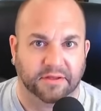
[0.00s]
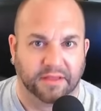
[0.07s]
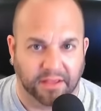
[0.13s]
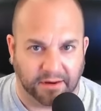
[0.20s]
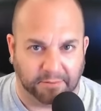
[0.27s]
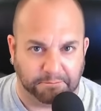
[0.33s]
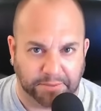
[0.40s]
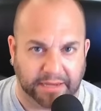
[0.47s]

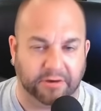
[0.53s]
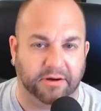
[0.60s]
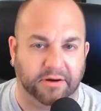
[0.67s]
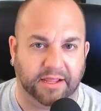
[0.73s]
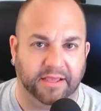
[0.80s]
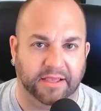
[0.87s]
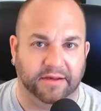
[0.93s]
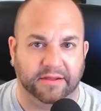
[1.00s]
and a
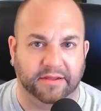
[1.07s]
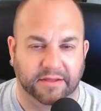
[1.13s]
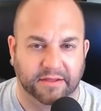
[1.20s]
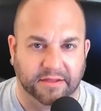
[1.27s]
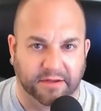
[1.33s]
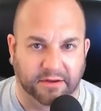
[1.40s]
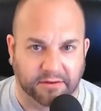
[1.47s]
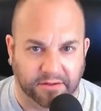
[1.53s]
Paradan
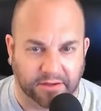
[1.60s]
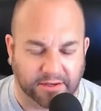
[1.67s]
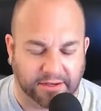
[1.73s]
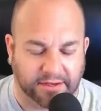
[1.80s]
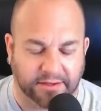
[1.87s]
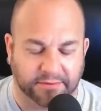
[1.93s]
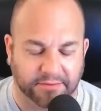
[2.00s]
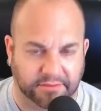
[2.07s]

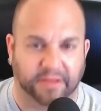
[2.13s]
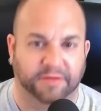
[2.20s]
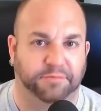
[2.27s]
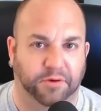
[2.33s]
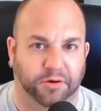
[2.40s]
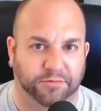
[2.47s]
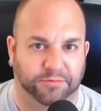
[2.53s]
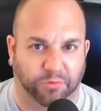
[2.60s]

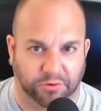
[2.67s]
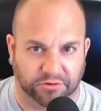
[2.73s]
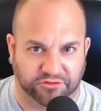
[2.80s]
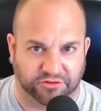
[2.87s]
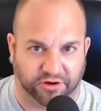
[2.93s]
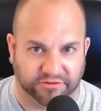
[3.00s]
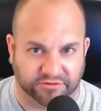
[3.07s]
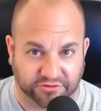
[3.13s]
LiFePO4
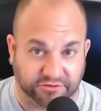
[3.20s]
charger.